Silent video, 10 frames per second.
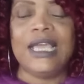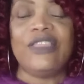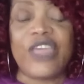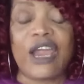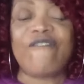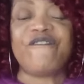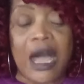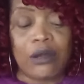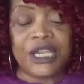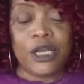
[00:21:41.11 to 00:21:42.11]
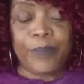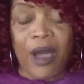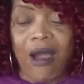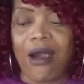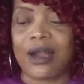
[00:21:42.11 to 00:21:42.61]
They are falling
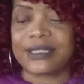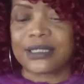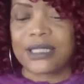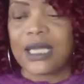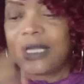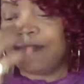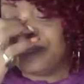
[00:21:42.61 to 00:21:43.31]
apart. See?